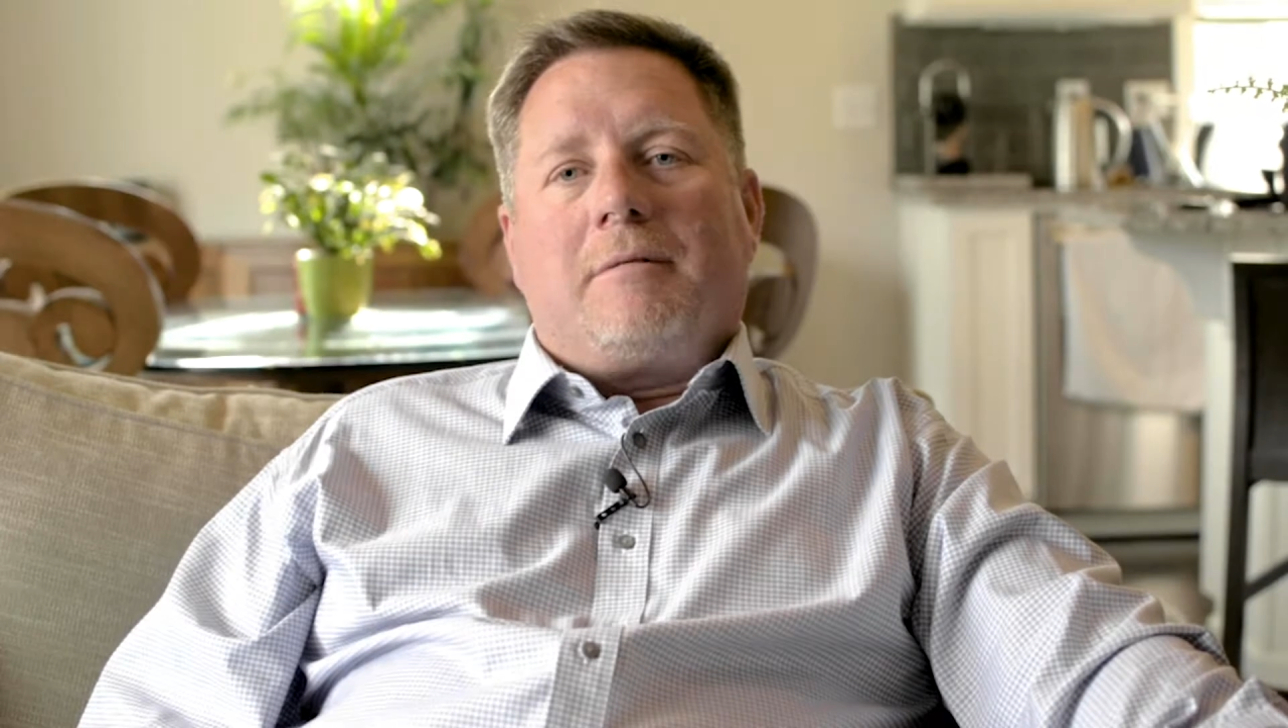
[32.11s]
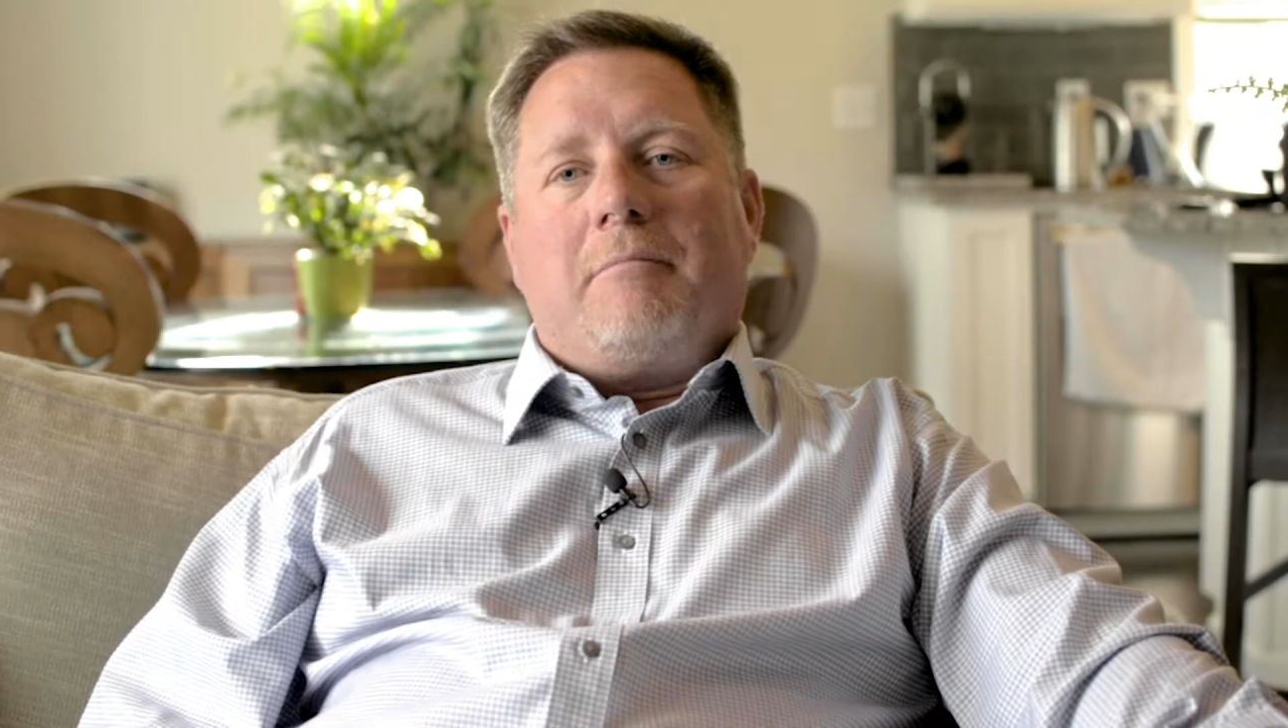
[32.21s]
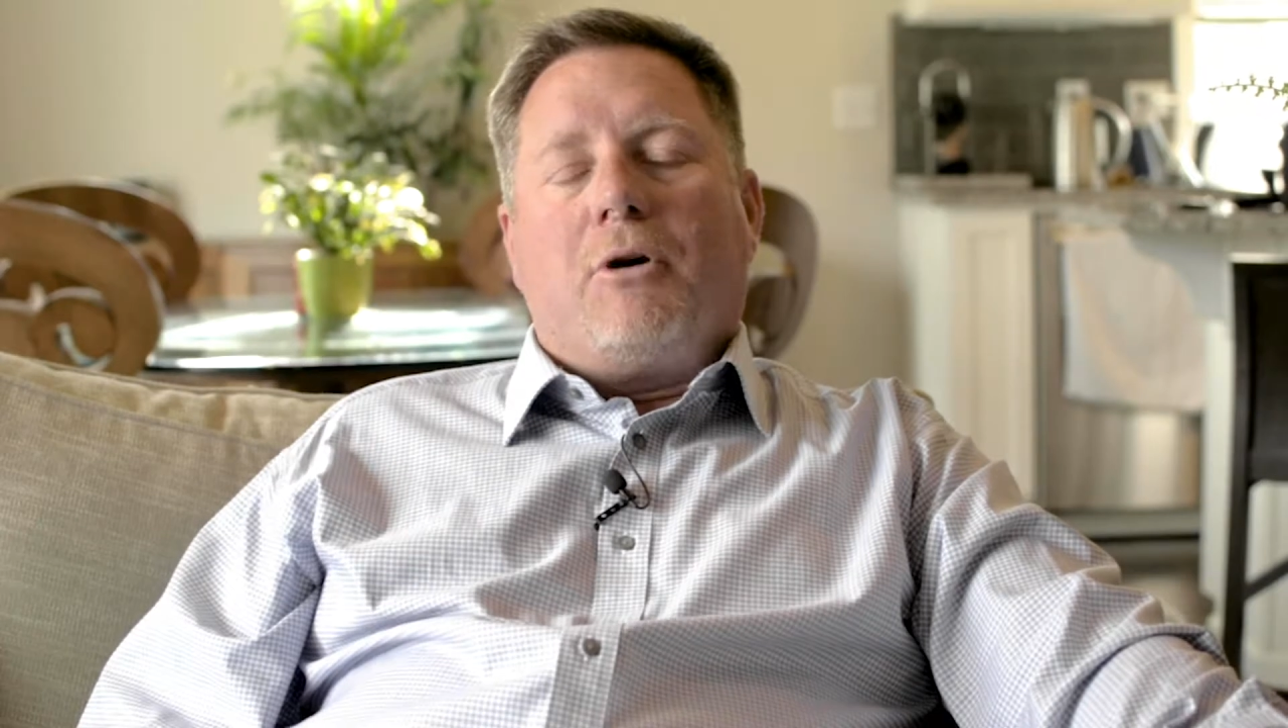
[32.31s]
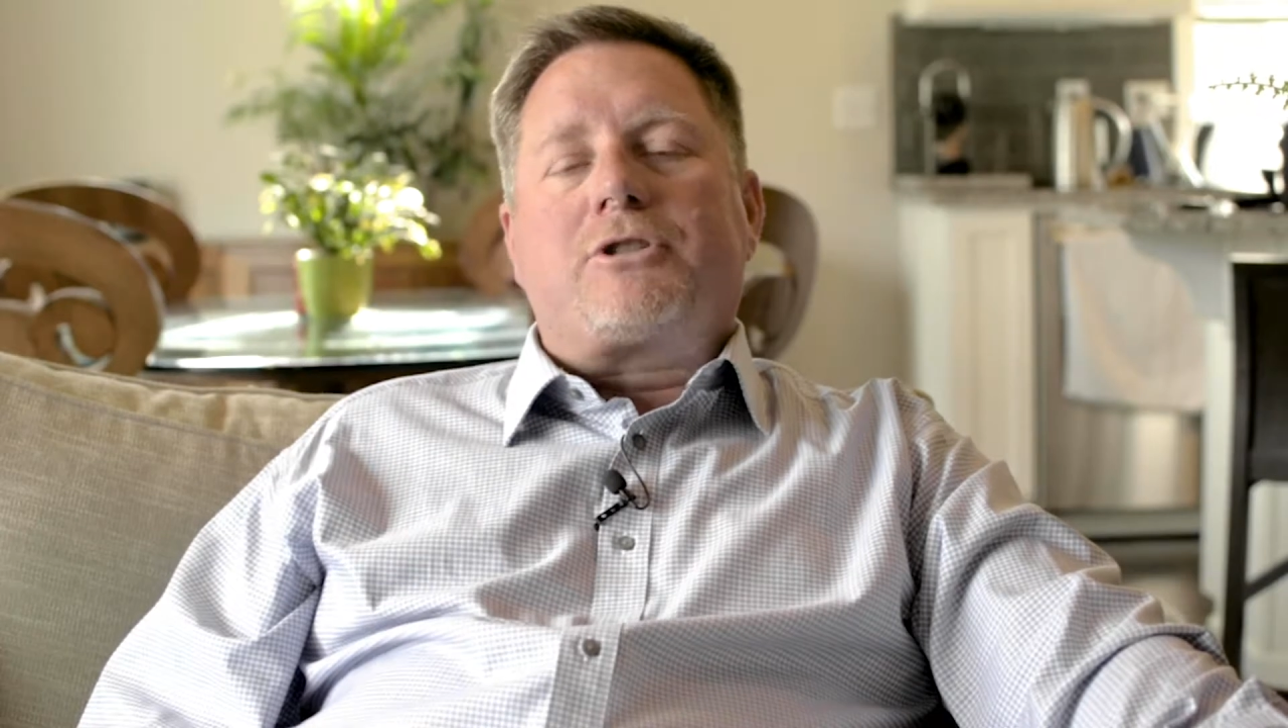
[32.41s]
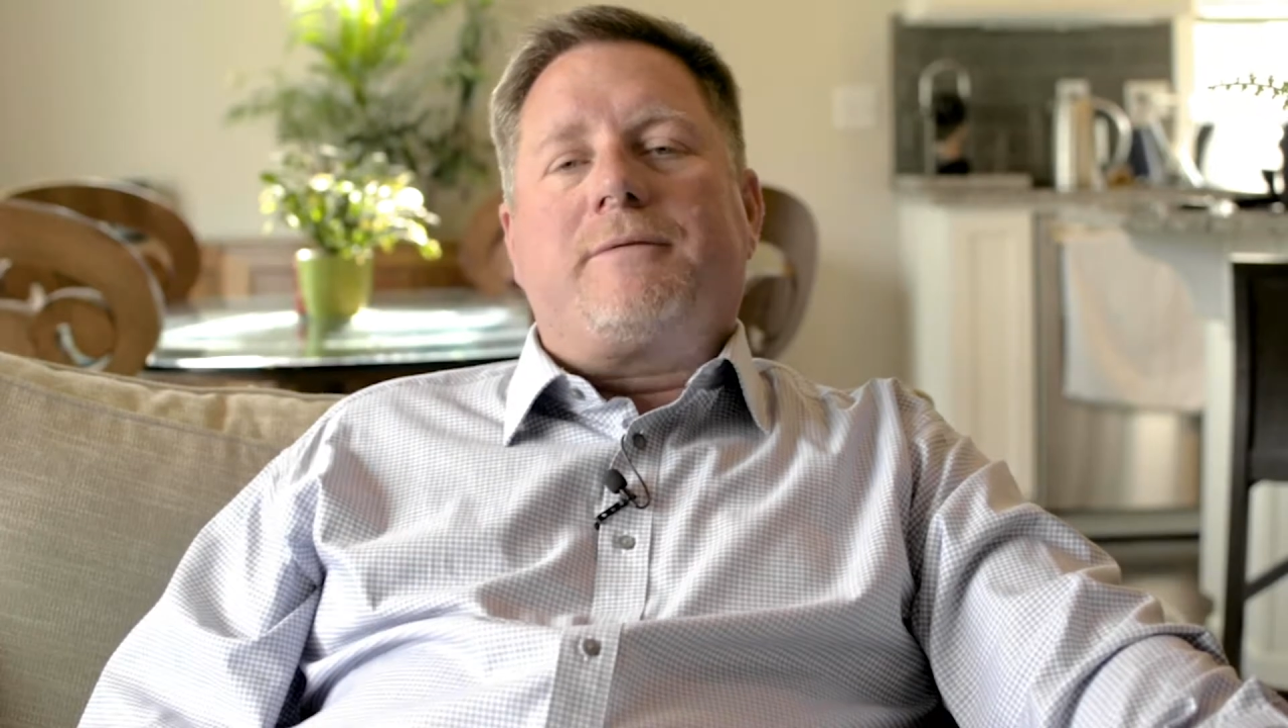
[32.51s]

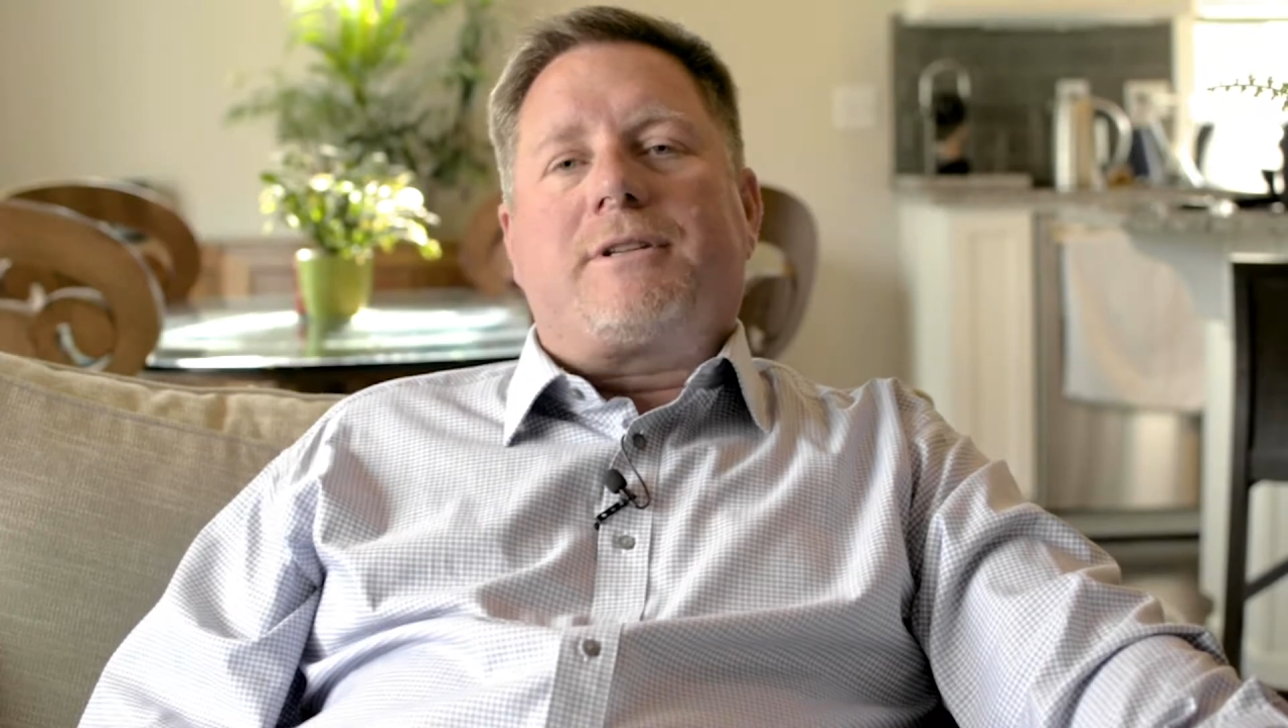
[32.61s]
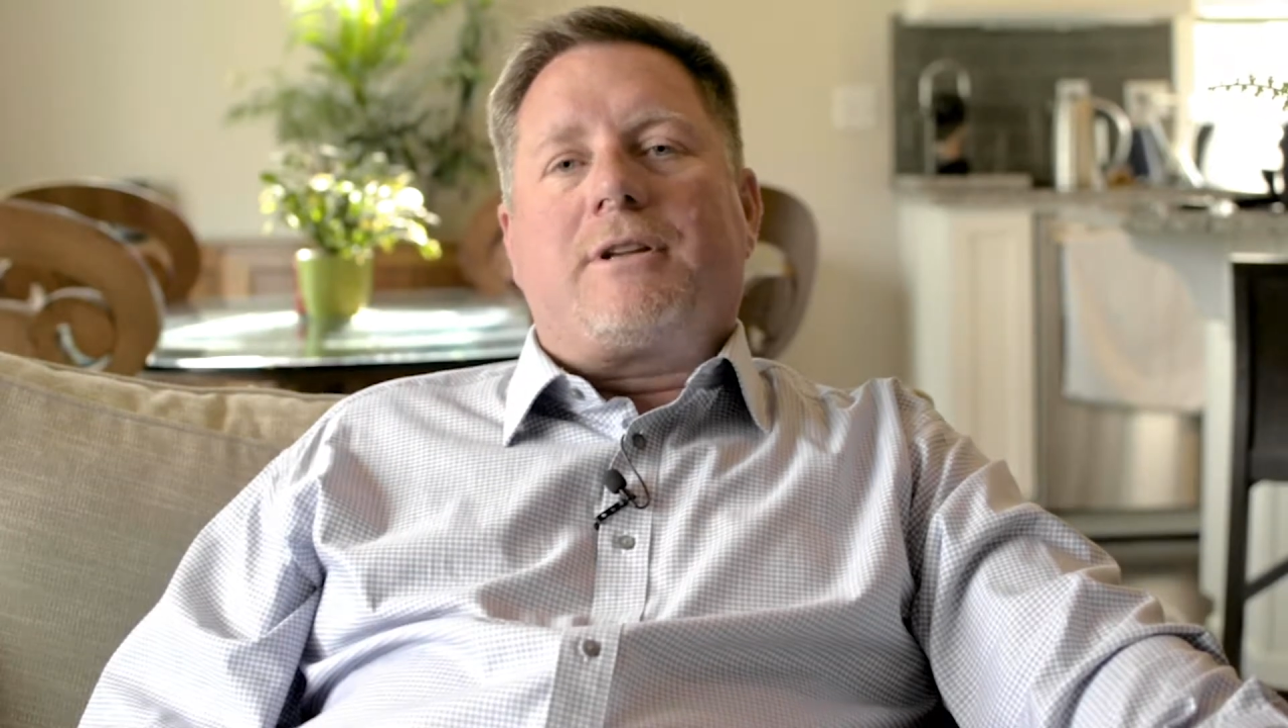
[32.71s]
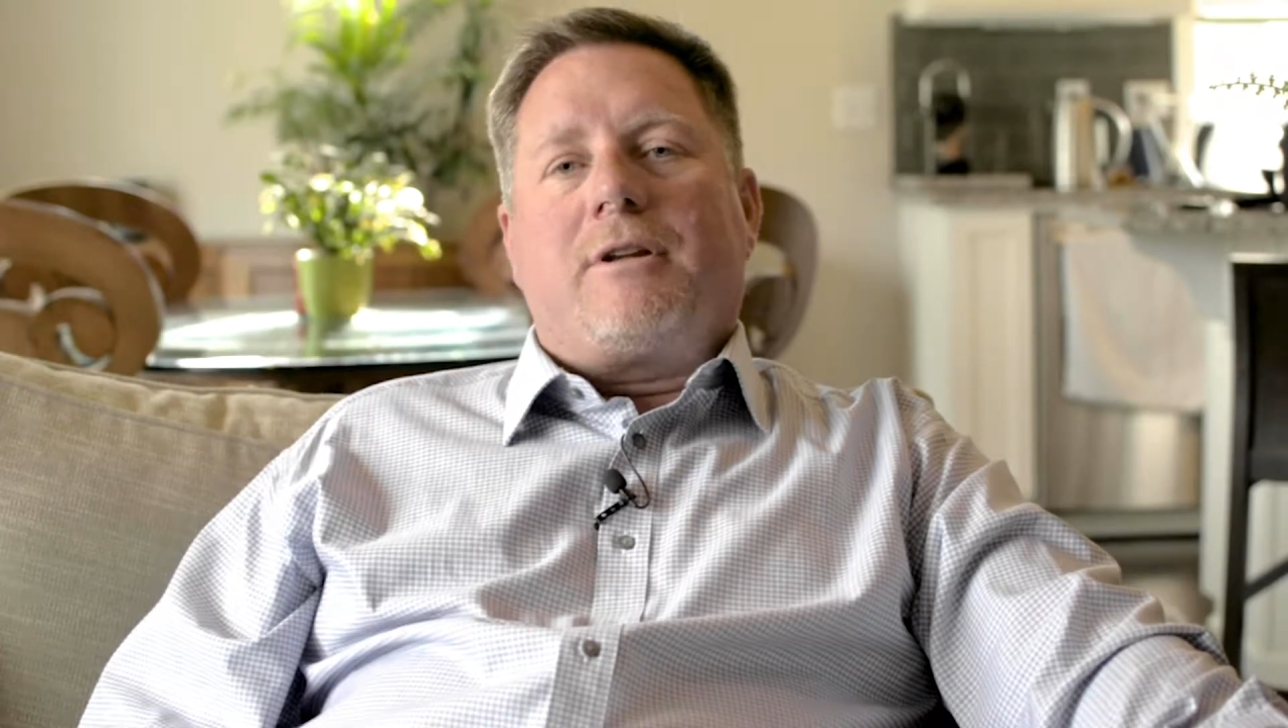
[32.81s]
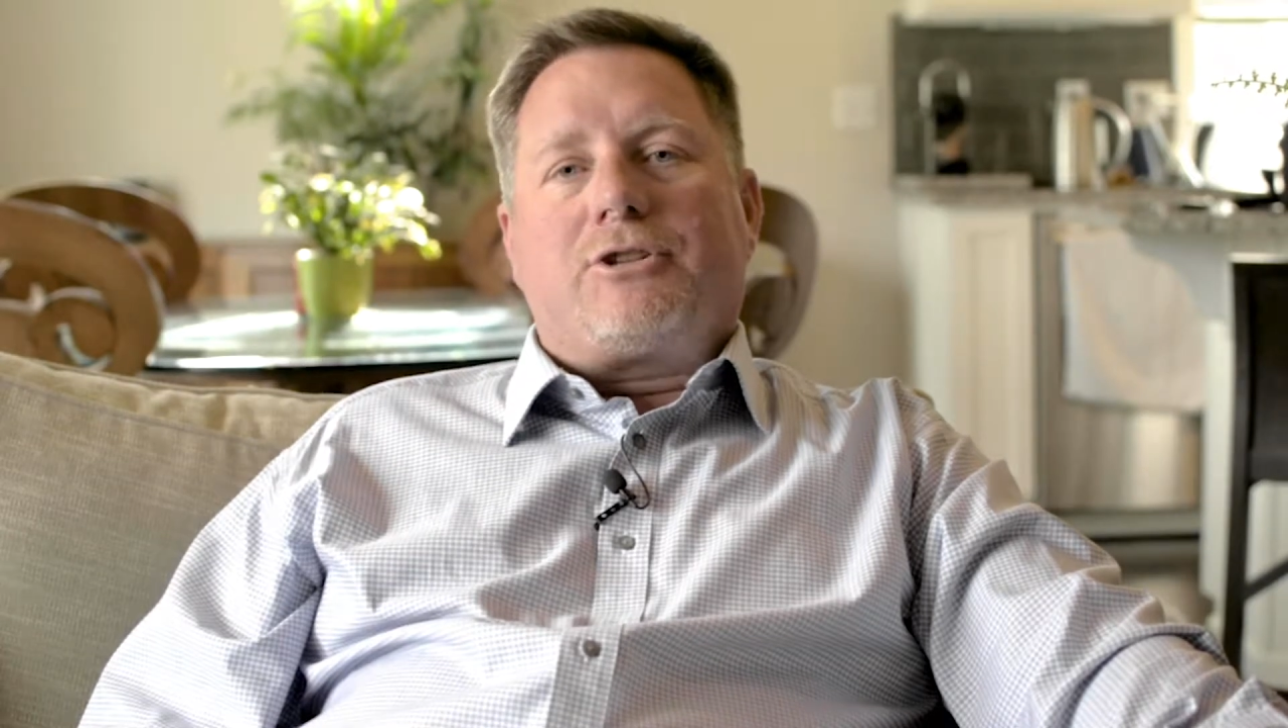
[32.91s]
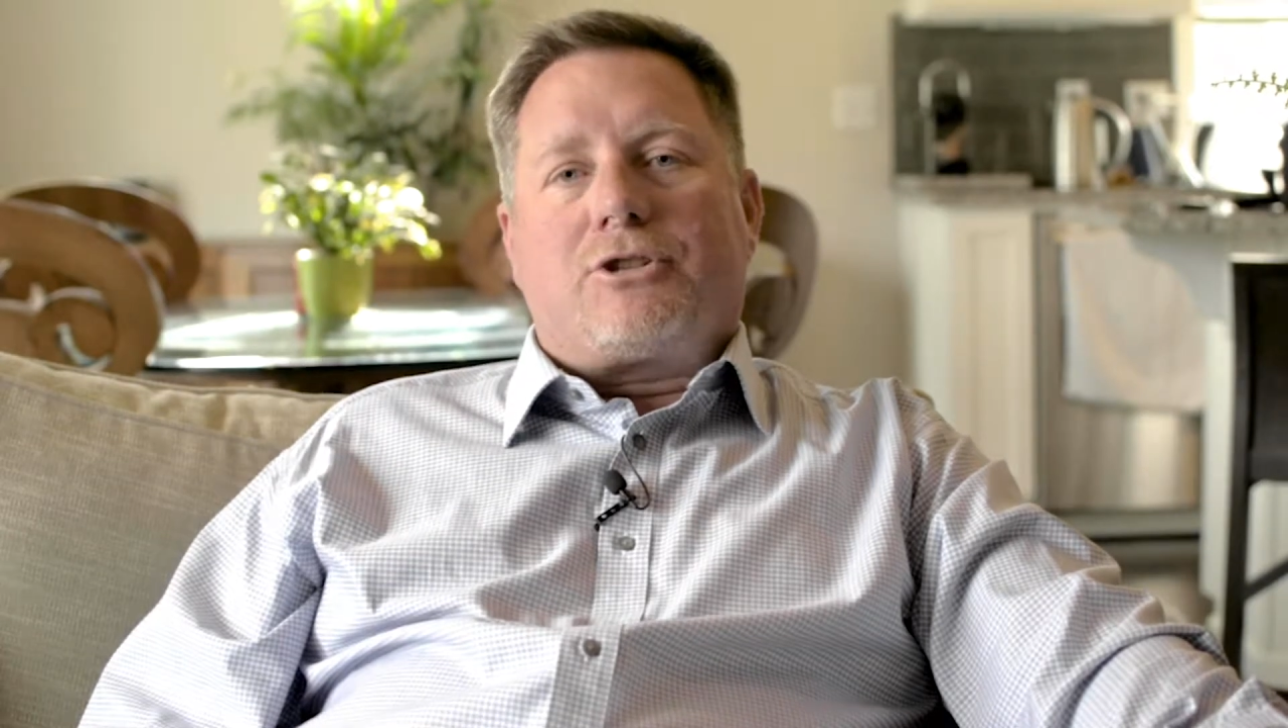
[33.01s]
most of it's